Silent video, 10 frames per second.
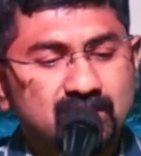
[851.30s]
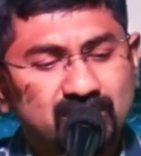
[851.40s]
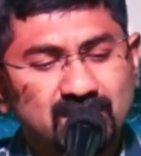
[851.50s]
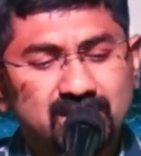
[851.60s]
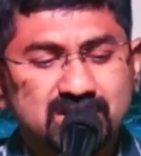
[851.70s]

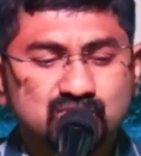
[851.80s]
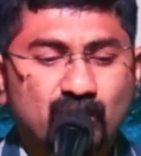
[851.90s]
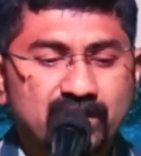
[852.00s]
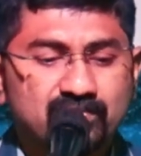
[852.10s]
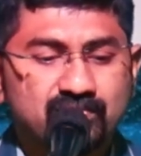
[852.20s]
Irwin and his
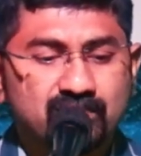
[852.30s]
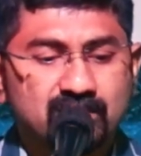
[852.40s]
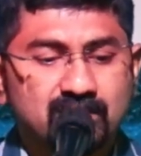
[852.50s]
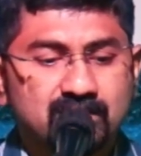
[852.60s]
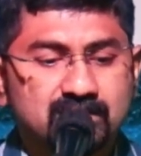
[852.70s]
wife
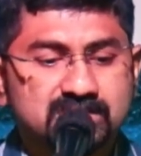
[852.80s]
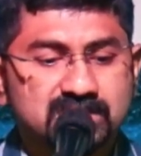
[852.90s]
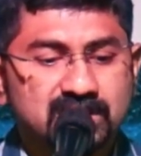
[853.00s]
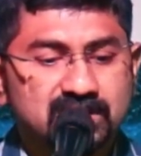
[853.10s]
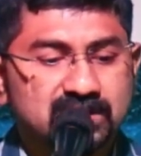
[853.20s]
uh,
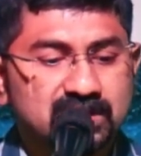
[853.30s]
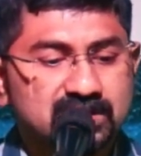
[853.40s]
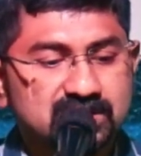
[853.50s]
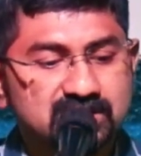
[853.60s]
stated that